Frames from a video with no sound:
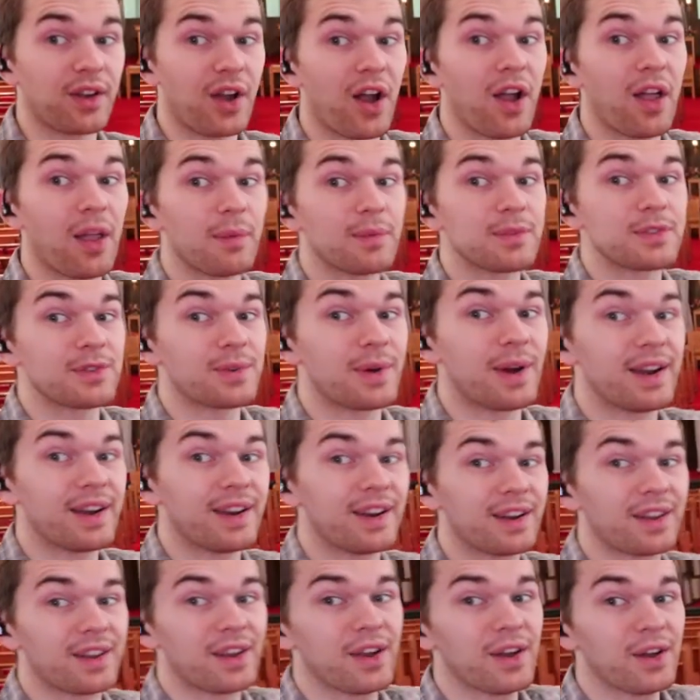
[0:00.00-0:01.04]
columns ready
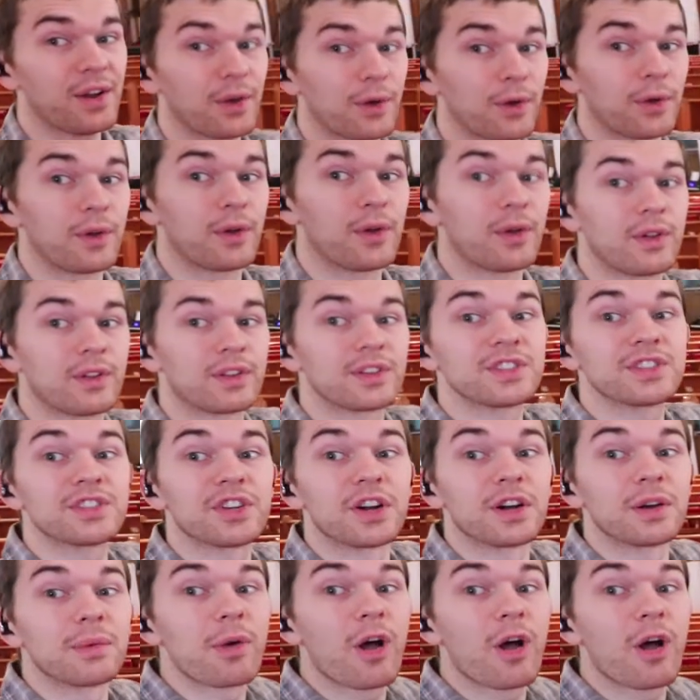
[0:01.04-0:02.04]
to go. Let's turn them